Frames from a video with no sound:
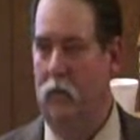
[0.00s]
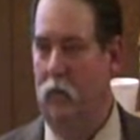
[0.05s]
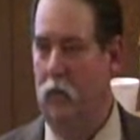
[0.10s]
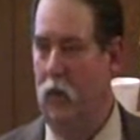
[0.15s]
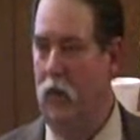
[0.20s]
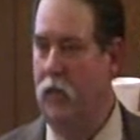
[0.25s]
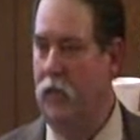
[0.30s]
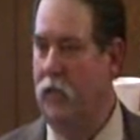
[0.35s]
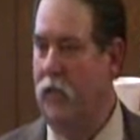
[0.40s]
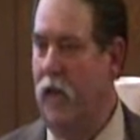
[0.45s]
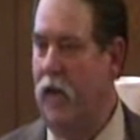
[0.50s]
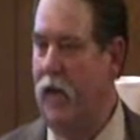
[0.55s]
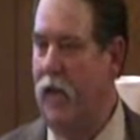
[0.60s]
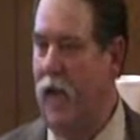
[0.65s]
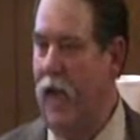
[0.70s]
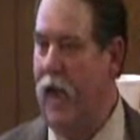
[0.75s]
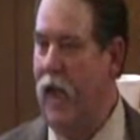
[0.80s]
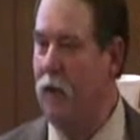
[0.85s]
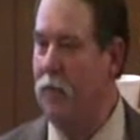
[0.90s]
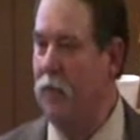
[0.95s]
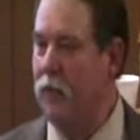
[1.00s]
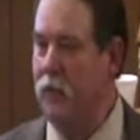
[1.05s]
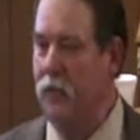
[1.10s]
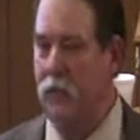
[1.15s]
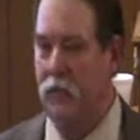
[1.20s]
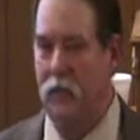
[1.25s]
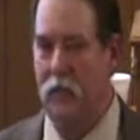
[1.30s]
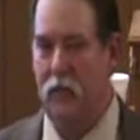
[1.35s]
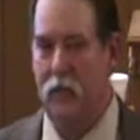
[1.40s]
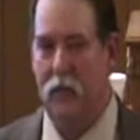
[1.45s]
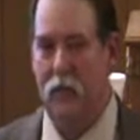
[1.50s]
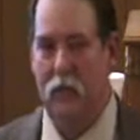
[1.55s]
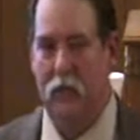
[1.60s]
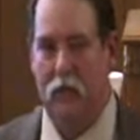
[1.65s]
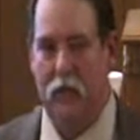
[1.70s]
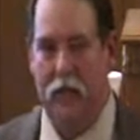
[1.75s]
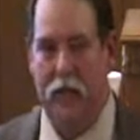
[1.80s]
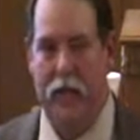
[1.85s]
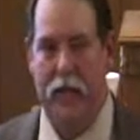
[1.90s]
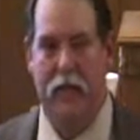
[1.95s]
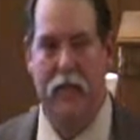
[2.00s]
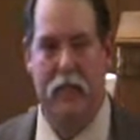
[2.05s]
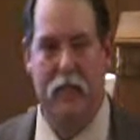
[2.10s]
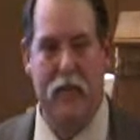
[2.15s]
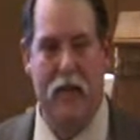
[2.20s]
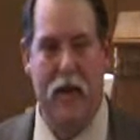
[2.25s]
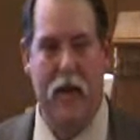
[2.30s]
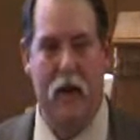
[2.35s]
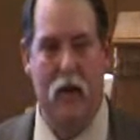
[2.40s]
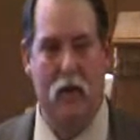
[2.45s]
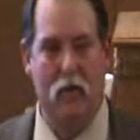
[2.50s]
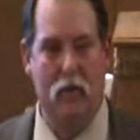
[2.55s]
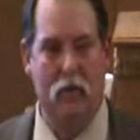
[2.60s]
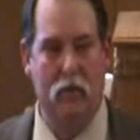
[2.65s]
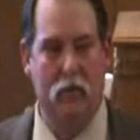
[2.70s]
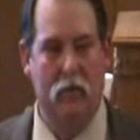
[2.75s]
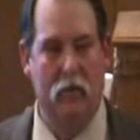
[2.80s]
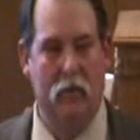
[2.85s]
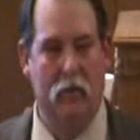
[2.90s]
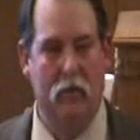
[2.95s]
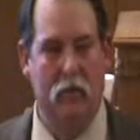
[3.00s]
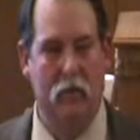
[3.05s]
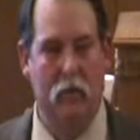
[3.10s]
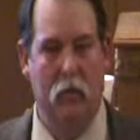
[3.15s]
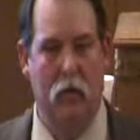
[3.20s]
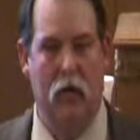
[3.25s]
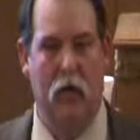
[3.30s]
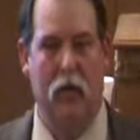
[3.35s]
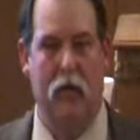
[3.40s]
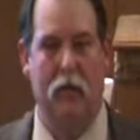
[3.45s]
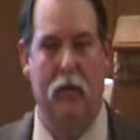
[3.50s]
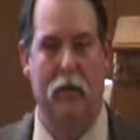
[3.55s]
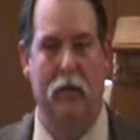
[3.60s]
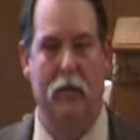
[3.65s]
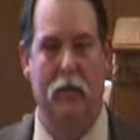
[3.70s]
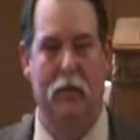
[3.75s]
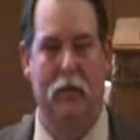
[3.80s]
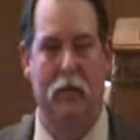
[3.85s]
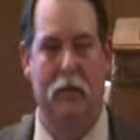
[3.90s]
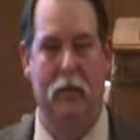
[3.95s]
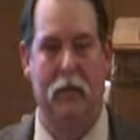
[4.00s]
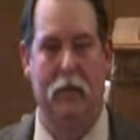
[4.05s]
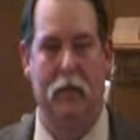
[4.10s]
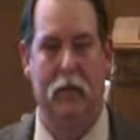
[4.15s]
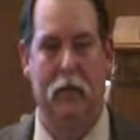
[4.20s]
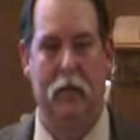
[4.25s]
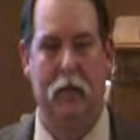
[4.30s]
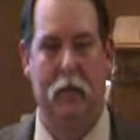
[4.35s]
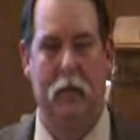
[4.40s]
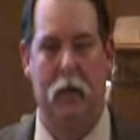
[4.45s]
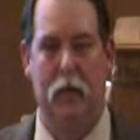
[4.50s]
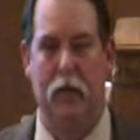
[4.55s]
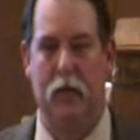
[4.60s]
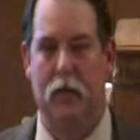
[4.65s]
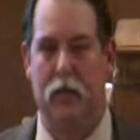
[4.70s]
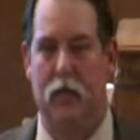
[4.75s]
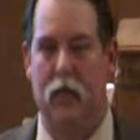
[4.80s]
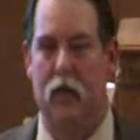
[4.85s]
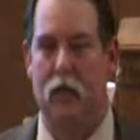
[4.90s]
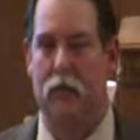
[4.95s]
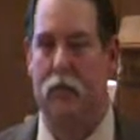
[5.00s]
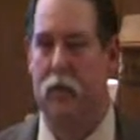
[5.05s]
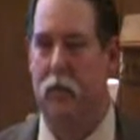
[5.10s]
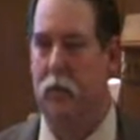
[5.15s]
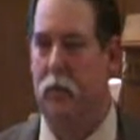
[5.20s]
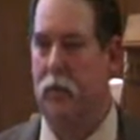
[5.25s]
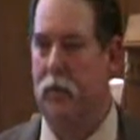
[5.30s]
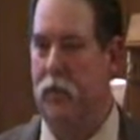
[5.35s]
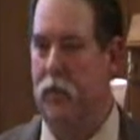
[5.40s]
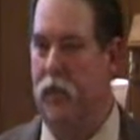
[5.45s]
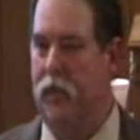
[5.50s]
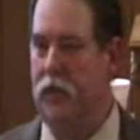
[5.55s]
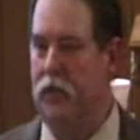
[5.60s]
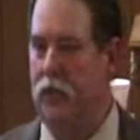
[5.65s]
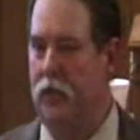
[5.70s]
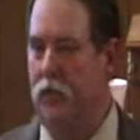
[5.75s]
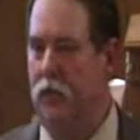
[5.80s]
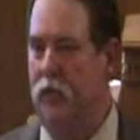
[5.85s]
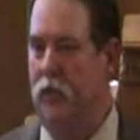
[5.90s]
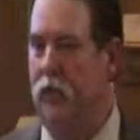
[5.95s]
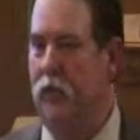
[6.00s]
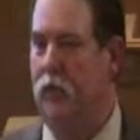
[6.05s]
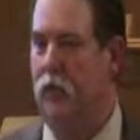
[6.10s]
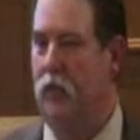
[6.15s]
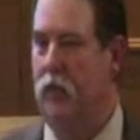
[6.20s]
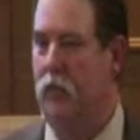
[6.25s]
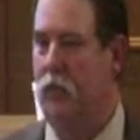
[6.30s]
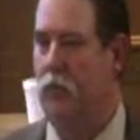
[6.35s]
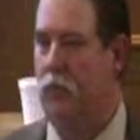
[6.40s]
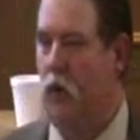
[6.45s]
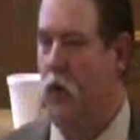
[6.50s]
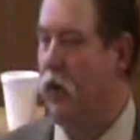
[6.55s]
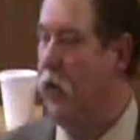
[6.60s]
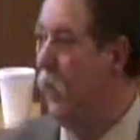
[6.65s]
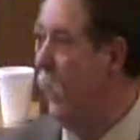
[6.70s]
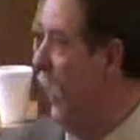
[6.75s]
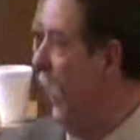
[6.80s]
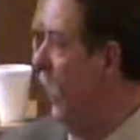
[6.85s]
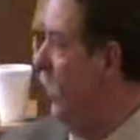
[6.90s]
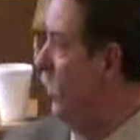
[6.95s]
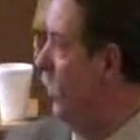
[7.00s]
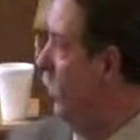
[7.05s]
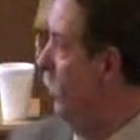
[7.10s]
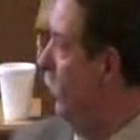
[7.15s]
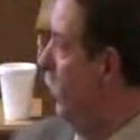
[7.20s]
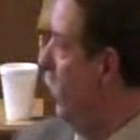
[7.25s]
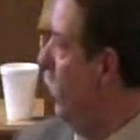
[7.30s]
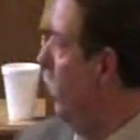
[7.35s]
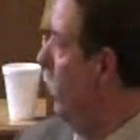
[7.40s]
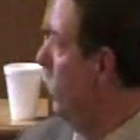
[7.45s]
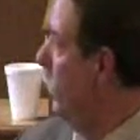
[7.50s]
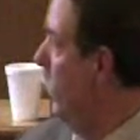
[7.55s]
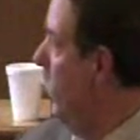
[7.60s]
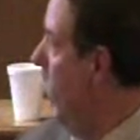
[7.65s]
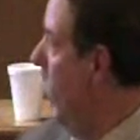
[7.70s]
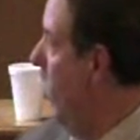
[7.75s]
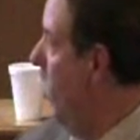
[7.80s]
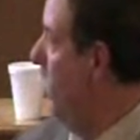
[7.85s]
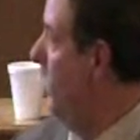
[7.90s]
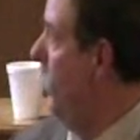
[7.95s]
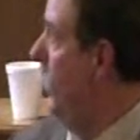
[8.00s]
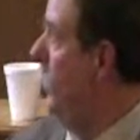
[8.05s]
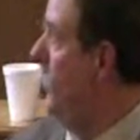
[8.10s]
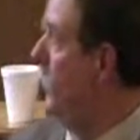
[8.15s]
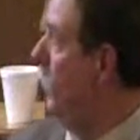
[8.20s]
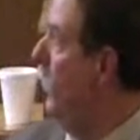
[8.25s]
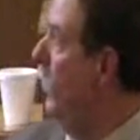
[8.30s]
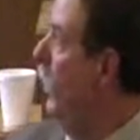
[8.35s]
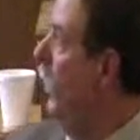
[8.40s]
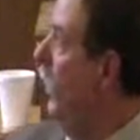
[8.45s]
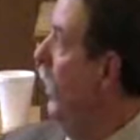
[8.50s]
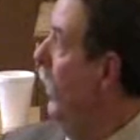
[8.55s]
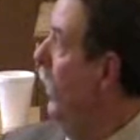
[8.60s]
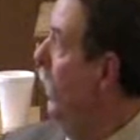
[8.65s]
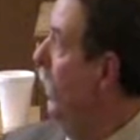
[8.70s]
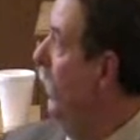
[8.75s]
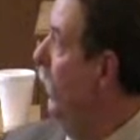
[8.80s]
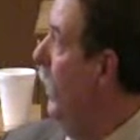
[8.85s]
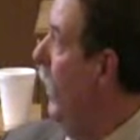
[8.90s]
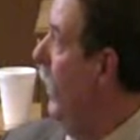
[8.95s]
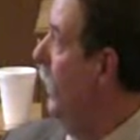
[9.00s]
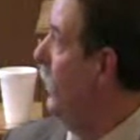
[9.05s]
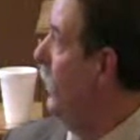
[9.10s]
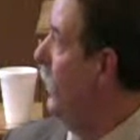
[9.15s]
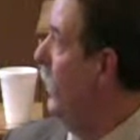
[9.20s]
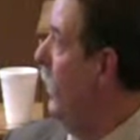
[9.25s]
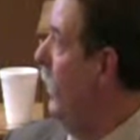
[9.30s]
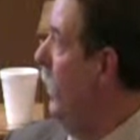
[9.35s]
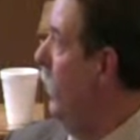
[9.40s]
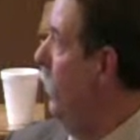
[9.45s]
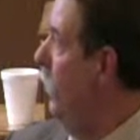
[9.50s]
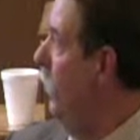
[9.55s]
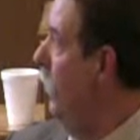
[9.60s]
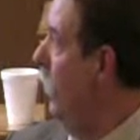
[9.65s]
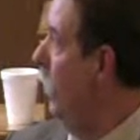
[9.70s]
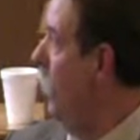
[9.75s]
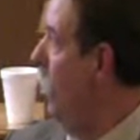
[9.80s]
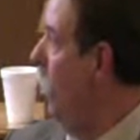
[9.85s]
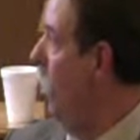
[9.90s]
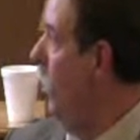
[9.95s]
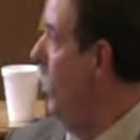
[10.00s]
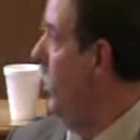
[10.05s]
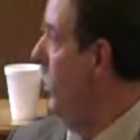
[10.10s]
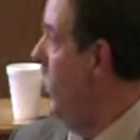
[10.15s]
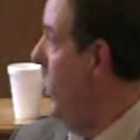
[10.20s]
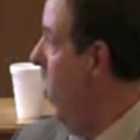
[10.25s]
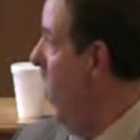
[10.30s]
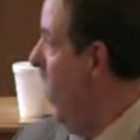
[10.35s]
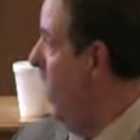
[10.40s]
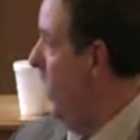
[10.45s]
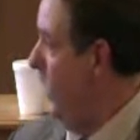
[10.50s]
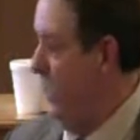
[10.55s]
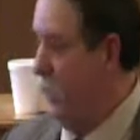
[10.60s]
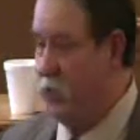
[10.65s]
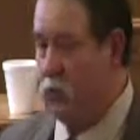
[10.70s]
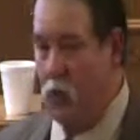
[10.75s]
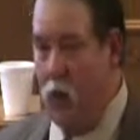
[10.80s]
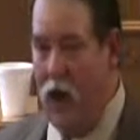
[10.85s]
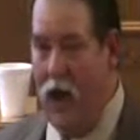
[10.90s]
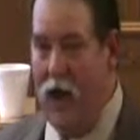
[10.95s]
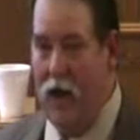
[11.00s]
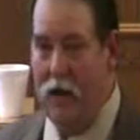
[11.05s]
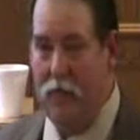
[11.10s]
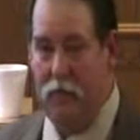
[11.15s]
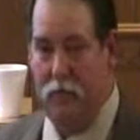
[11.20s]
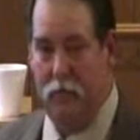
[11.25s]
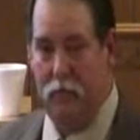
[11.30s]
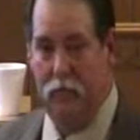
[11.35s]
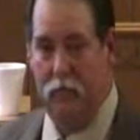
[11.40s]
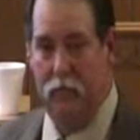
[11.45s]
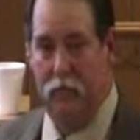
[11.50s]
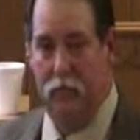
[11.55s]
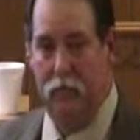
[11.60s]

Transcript: Once that happens, he's now, what? Put himself in a position of fornication, because God, remember, that's still, according to God, his wife.